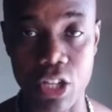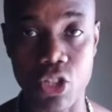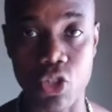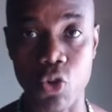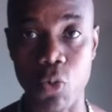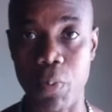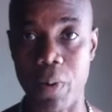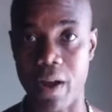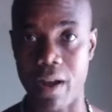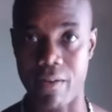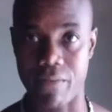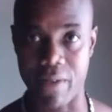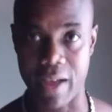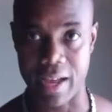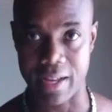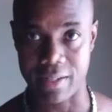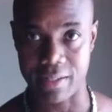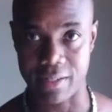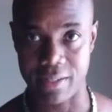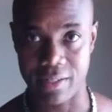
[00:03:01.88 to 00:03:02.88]
and super
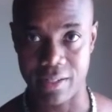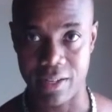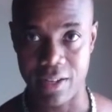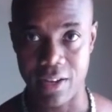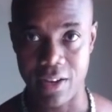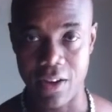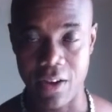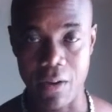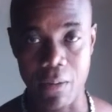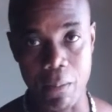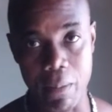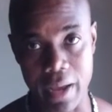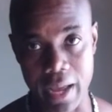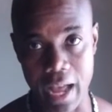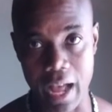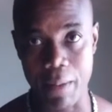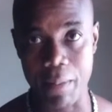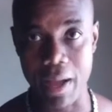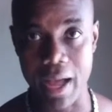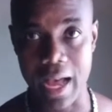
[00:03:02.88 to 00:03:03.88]
advanced. My
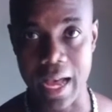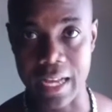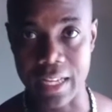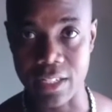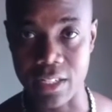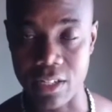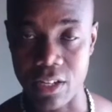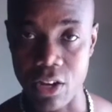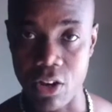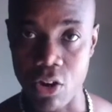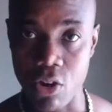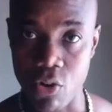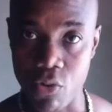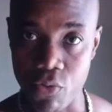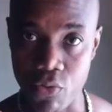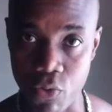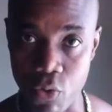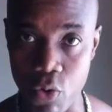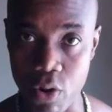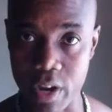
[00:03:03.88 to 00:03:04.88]
app has
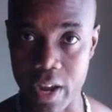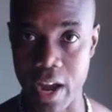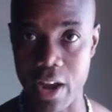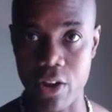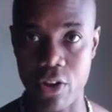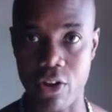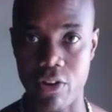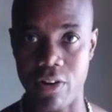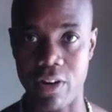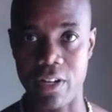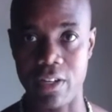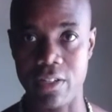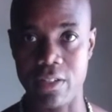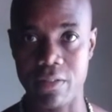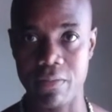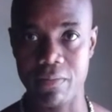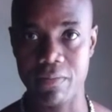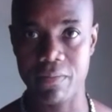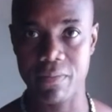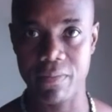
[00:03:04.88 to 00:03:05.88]
4
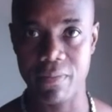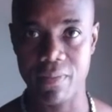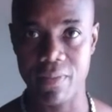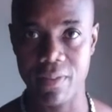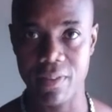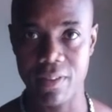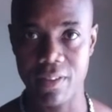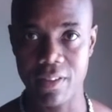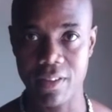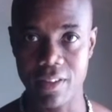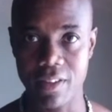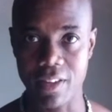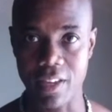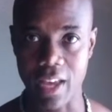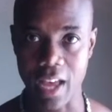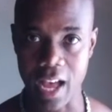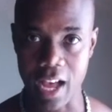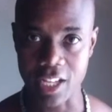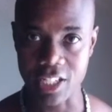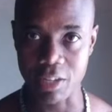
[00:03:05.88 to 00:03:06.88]
categories. It
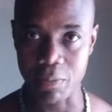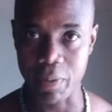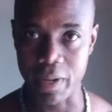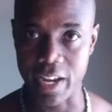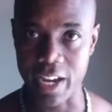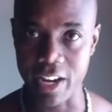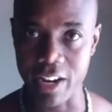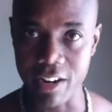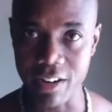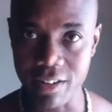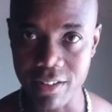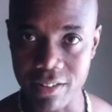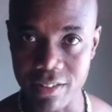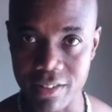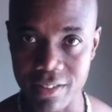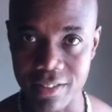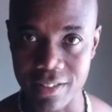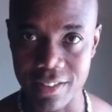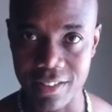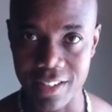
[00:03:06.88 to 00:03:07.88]
has the beginner,
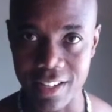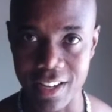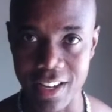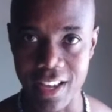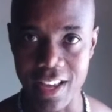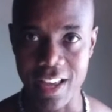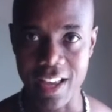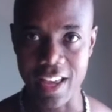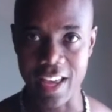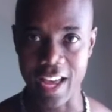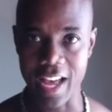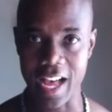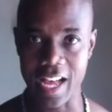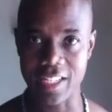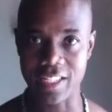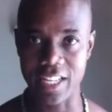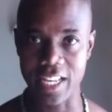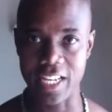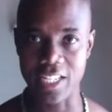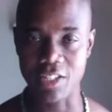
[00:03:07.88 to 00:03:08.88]
it
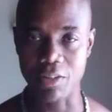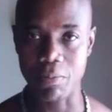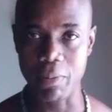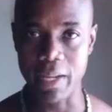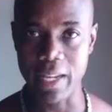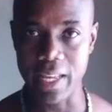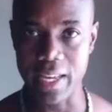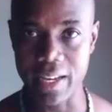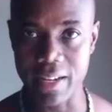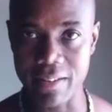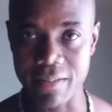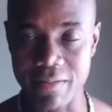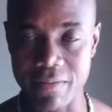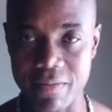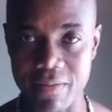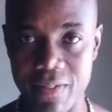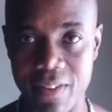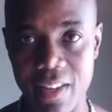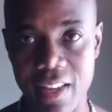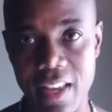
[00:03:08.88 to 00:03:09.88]
has the intermediate,
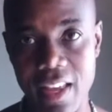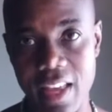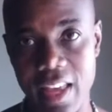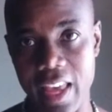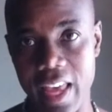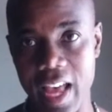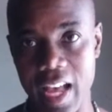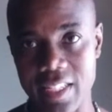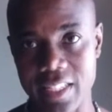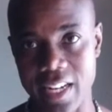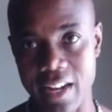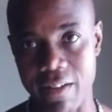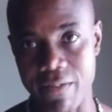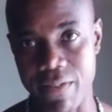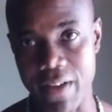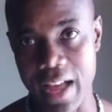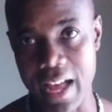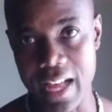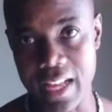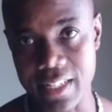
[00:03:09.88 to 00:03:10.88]
it has an
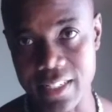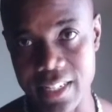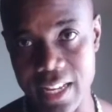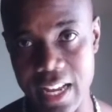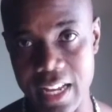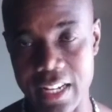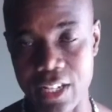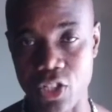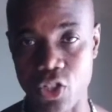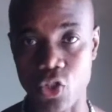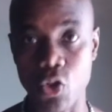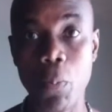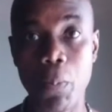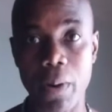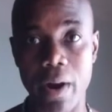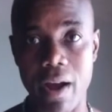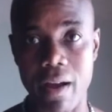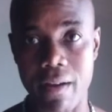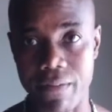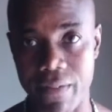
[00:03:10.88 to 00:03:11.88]
advanced and a
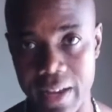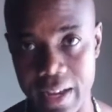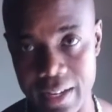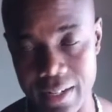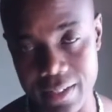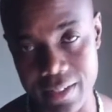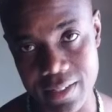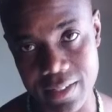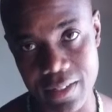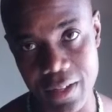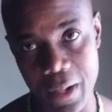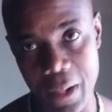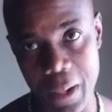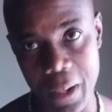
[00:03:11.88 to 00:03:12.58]
super advanced.